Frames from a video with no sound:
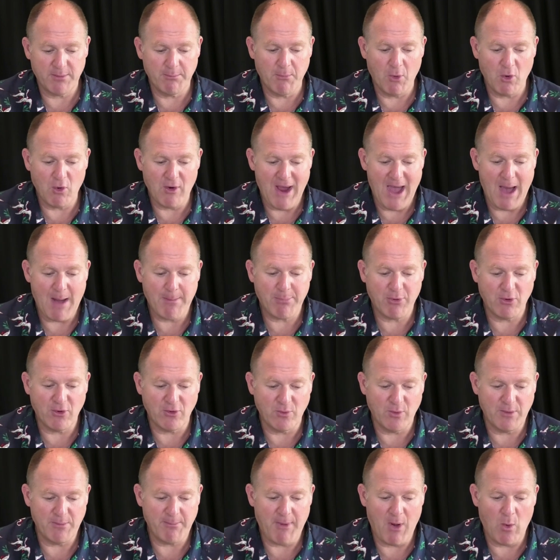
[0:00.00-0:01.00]
more output
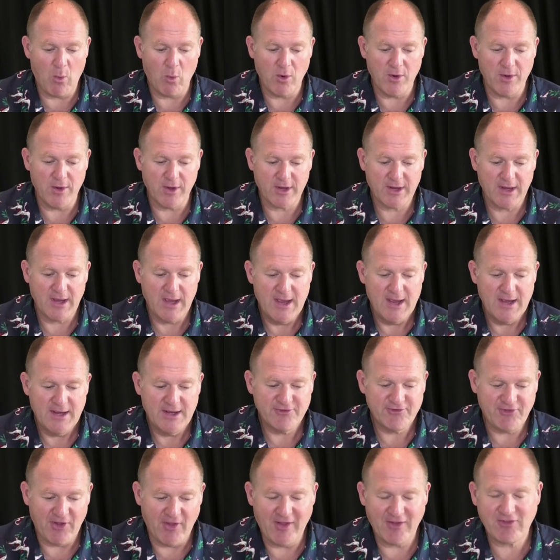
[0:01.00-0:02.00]
with my work.
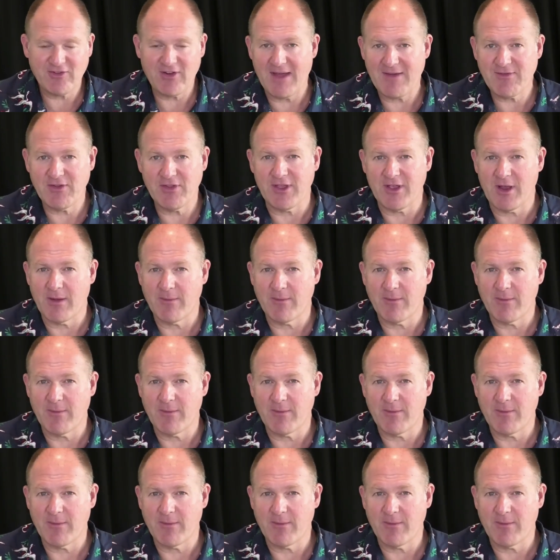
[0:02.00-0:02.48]
So that's another thing.